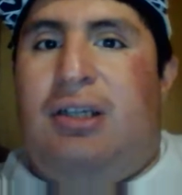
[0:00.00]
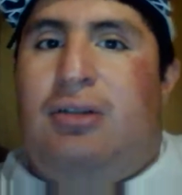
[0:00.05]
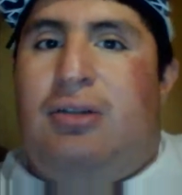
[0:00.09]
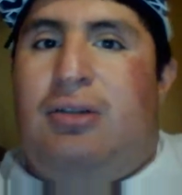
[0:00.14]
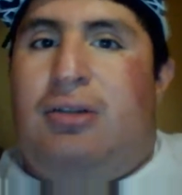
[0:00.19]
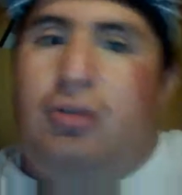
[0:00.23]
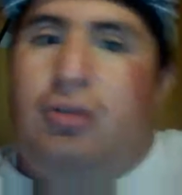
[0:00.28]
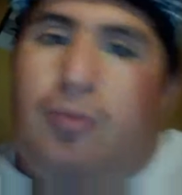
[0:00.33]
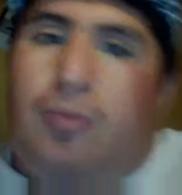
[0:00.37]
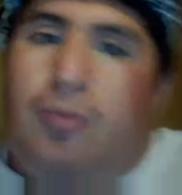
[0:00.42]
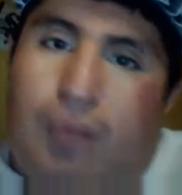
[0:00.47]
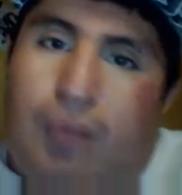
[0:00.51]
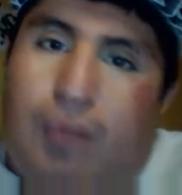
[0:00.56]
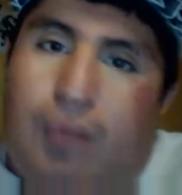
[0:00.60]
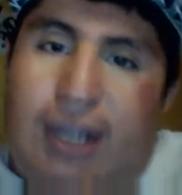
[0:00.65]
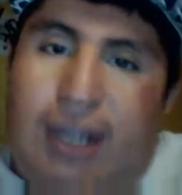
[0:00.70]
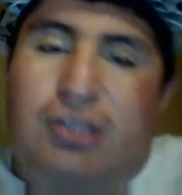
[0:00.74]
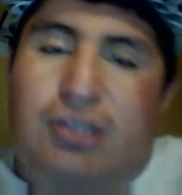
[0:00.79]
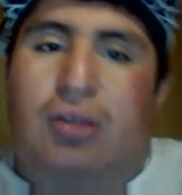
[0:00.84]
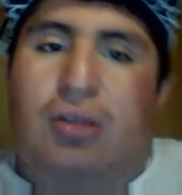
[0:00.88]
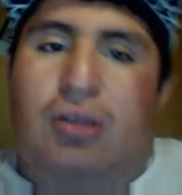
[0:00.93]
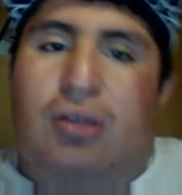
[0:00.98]
The Browns
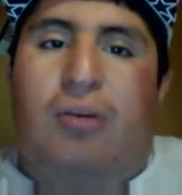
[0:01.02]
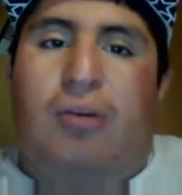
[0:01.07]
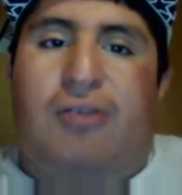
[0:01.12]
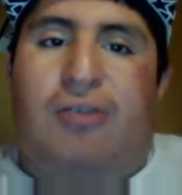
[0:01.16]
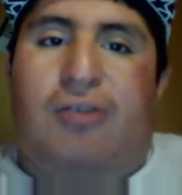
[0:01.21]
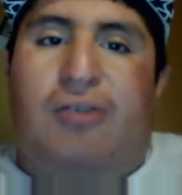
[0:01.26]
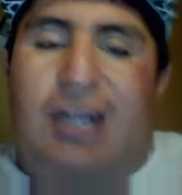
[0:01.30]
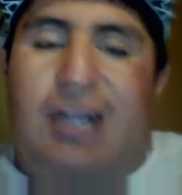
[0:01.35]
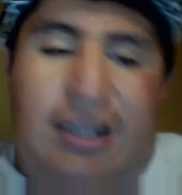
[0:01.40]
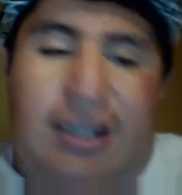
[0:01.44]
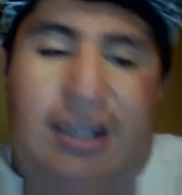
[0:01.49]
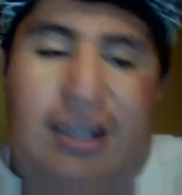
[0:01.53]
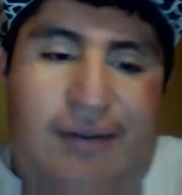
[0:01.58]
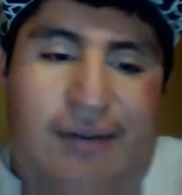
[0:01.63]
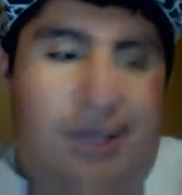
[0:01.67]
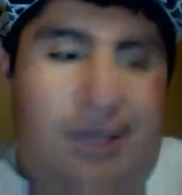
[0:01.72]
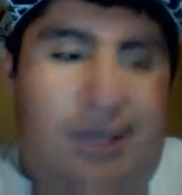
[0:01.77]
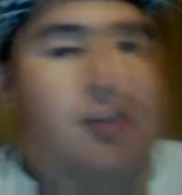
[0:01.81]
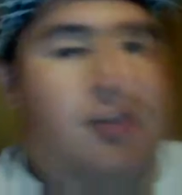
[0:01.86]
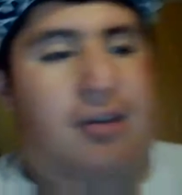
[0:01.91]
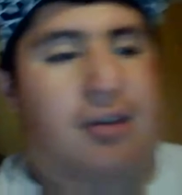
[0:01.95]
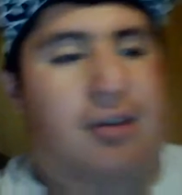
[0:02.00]
don't move to
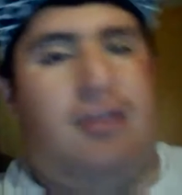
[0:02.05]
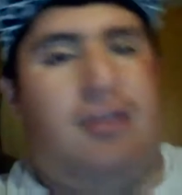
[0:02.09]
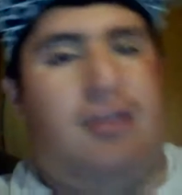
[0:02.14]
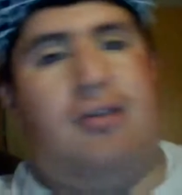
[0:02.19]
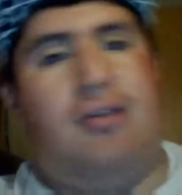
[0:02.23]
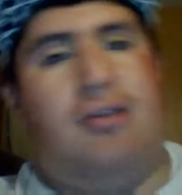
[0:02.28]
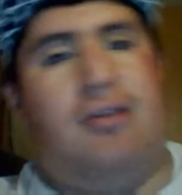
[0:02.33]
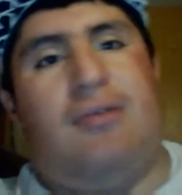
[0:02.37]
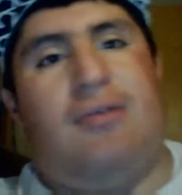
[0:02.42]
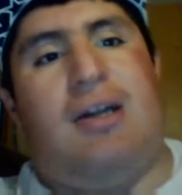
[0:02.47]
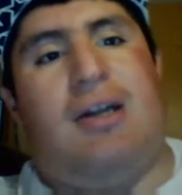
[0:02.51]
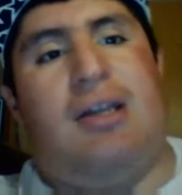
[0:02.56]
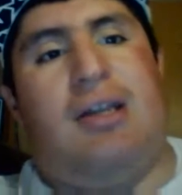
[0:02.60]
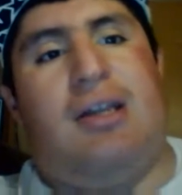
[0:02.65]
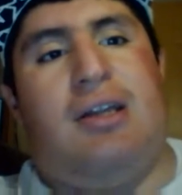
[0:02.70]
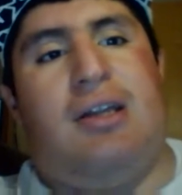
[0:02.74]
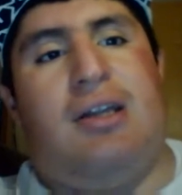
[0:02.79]
Cleveland, right?